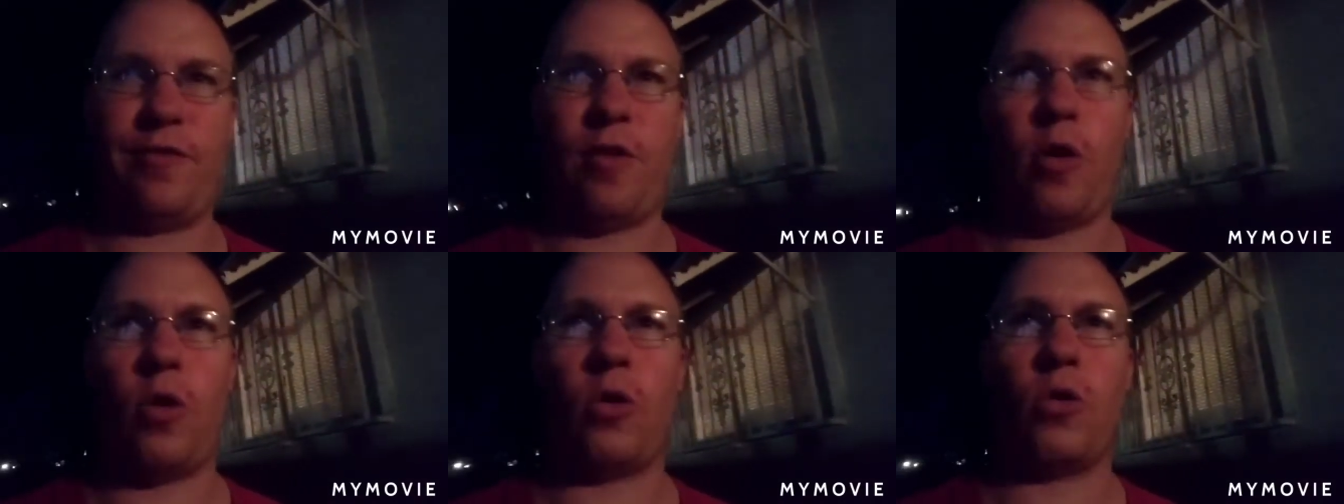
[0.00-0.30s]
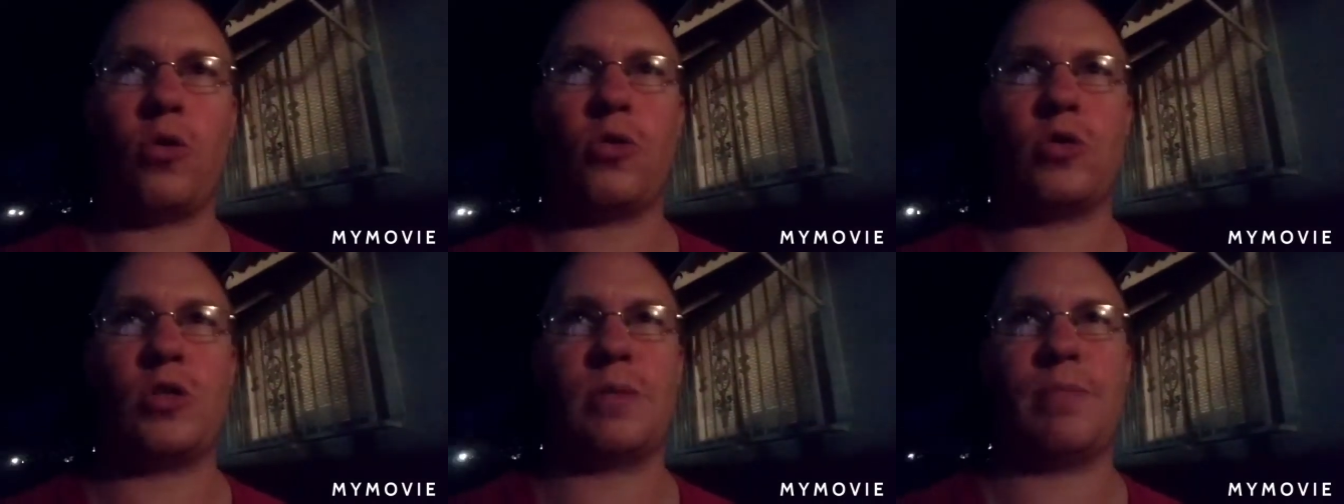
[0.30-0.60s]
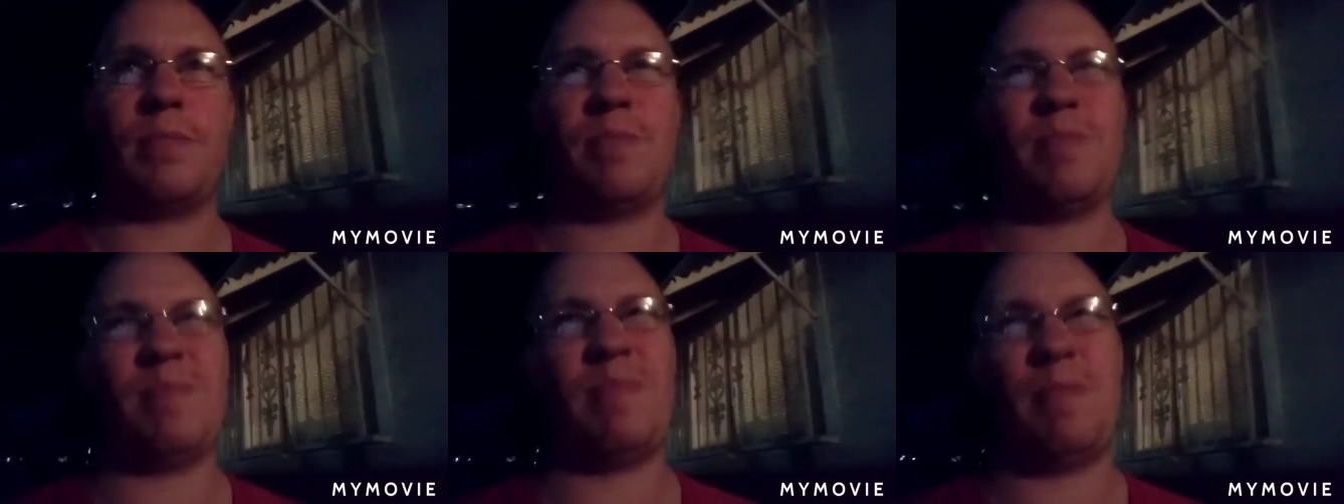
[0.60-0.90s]
photos
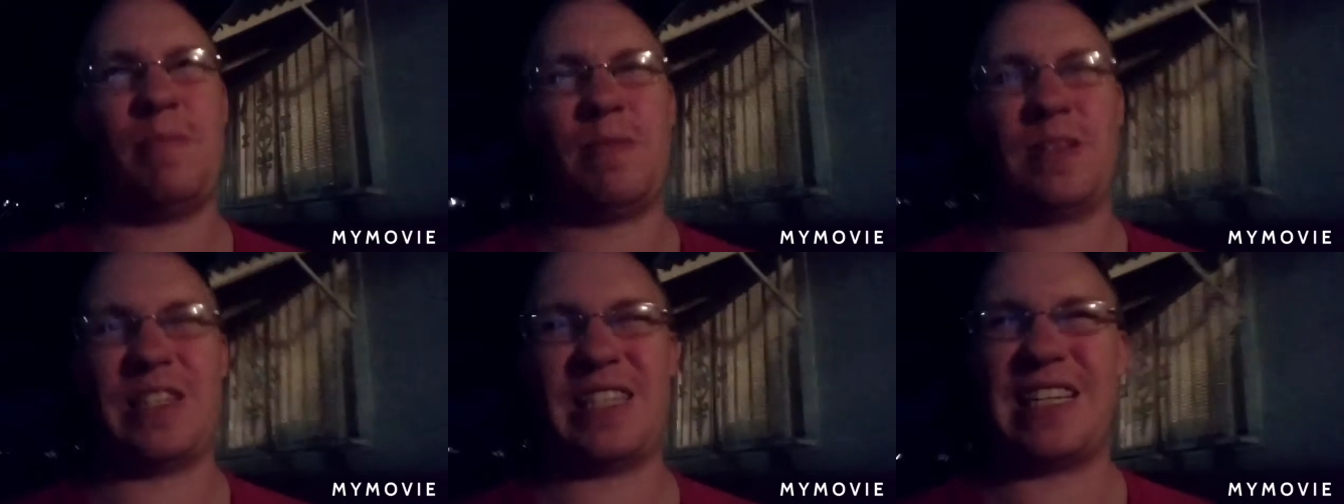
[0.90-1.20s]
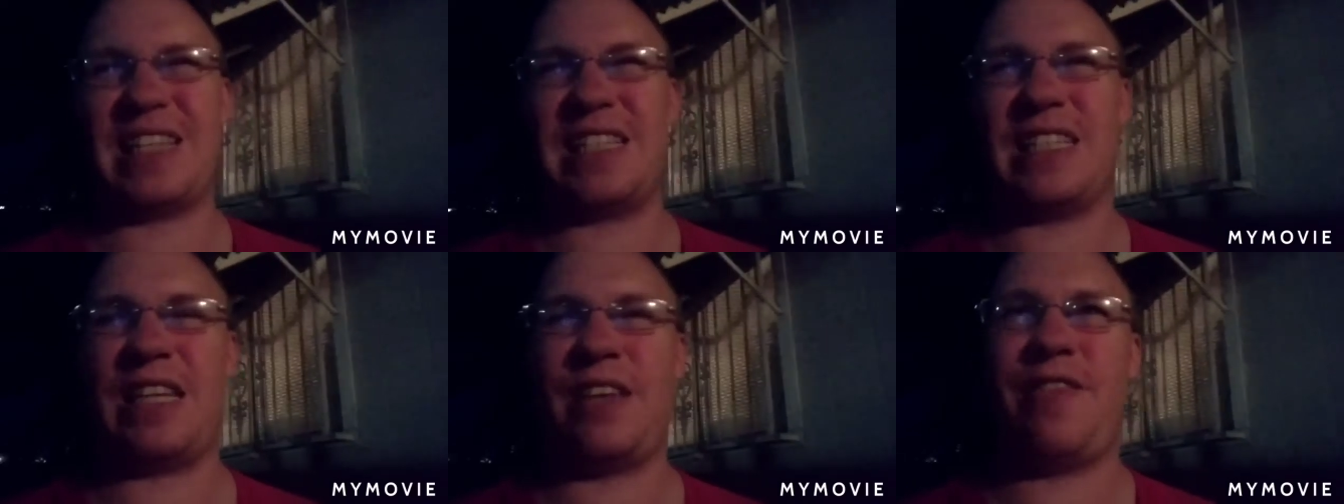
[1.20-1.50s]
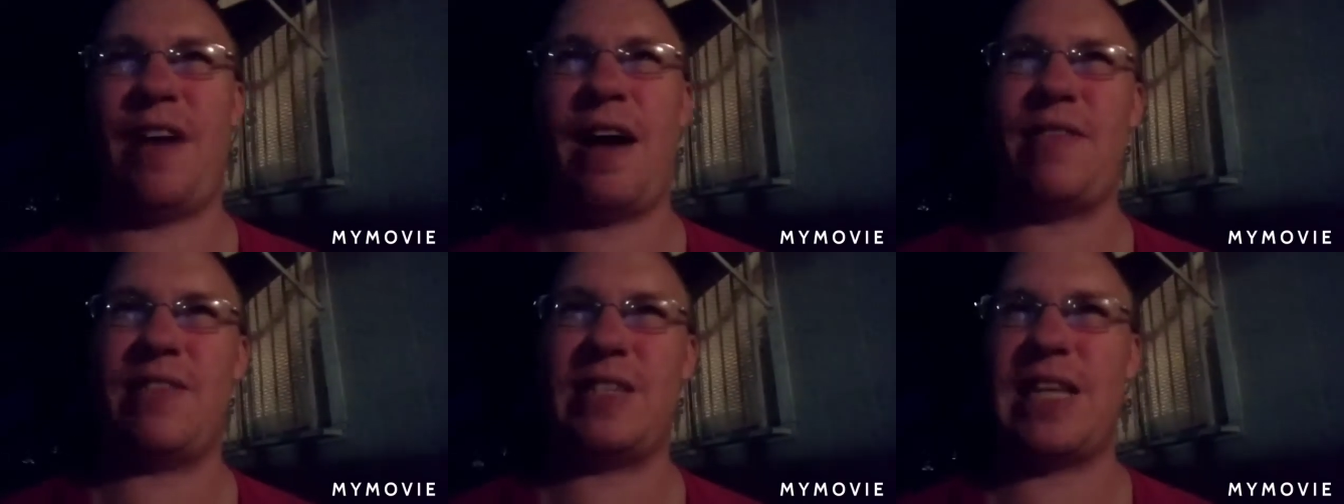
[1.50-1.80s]

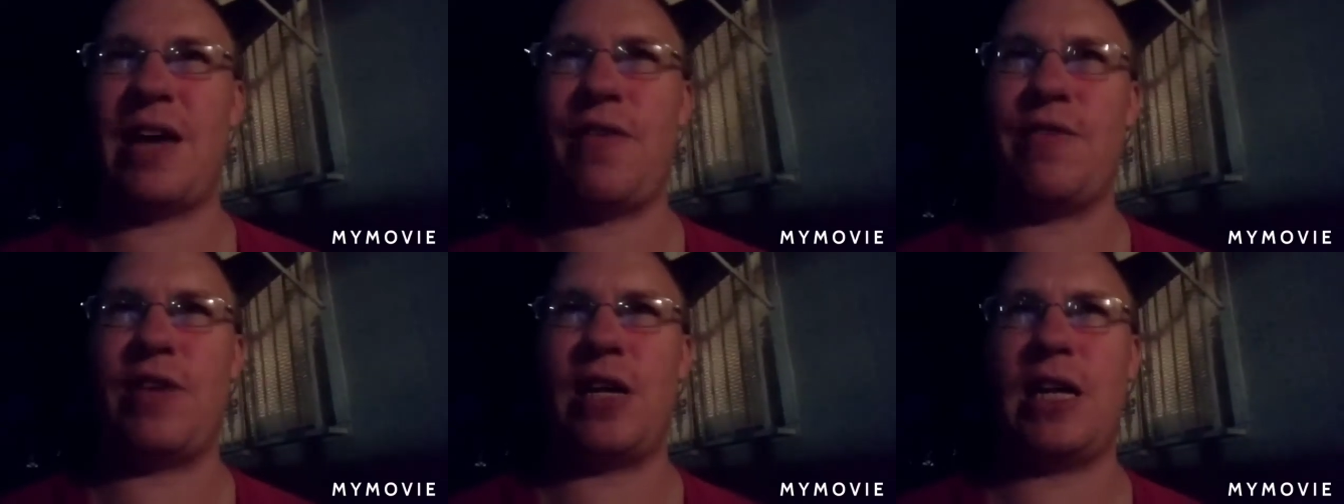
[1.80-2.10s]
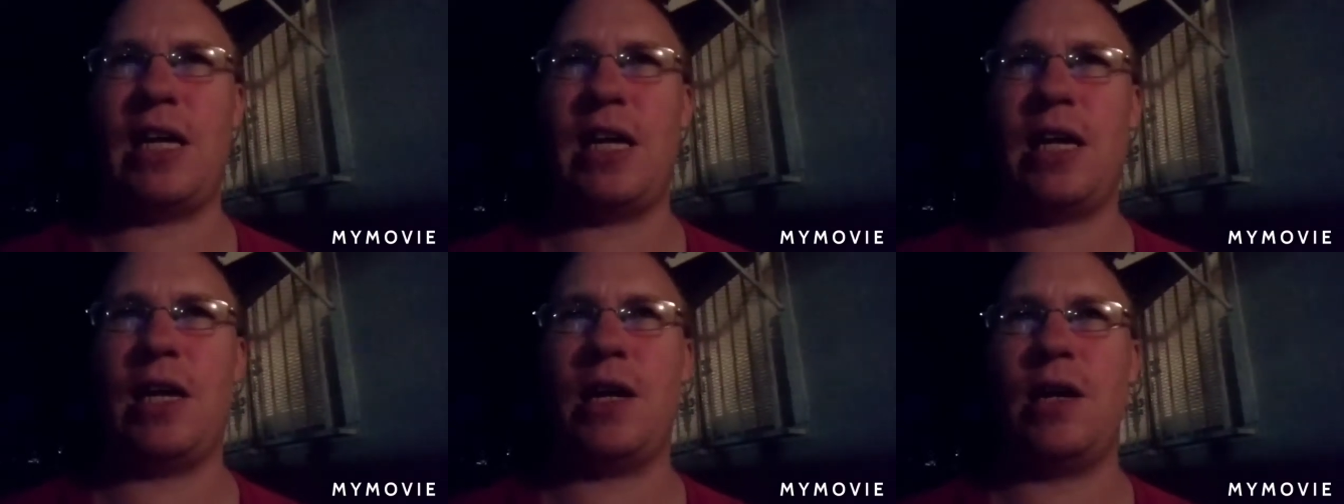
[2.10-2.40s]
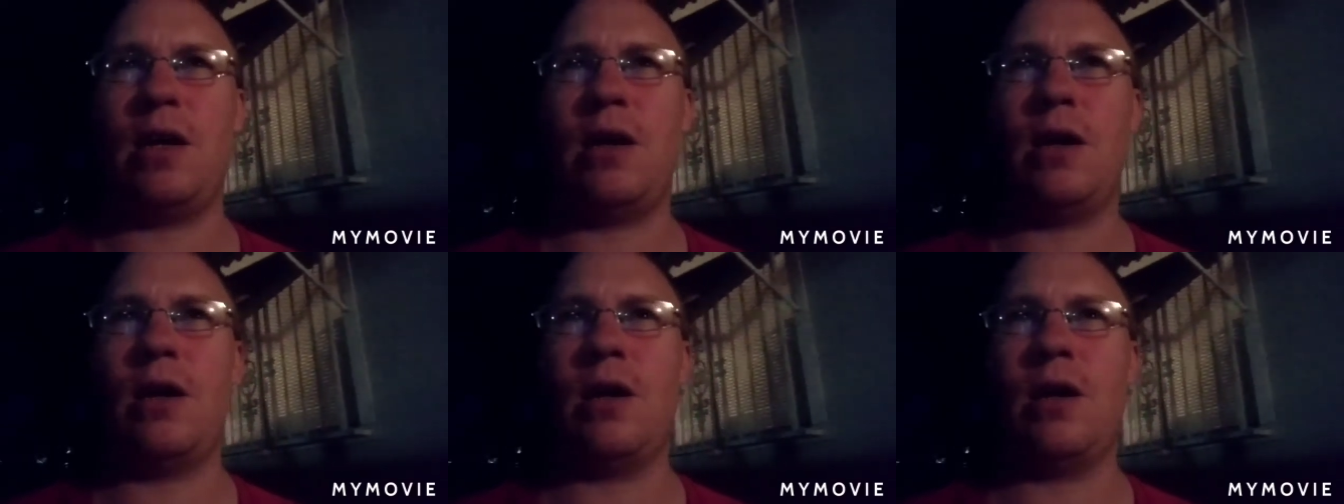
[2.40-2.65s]
6570